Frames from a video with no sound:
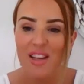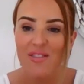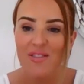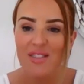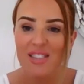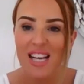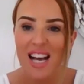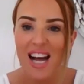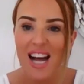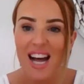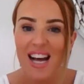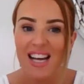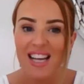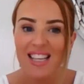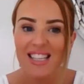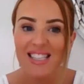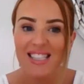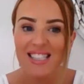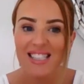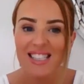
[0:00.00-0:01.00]
We have tags.
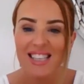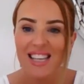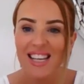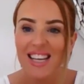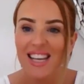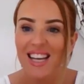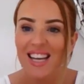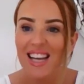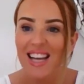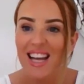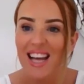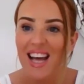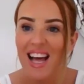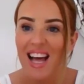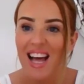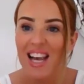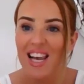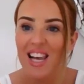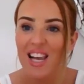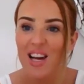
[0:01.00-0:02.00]

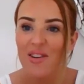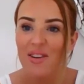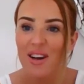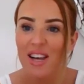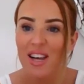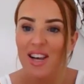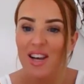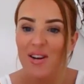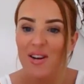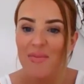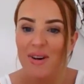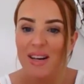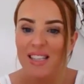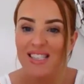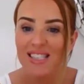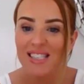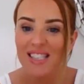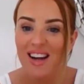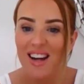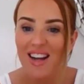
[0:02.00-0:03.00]
Hello,
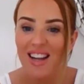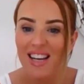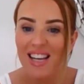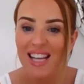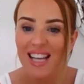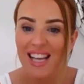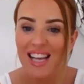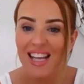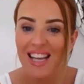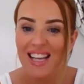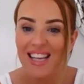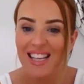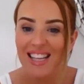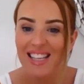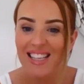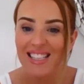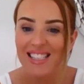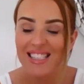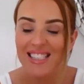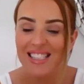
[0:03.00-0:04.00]
my
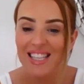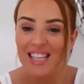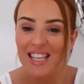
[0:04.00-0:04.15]
darlings.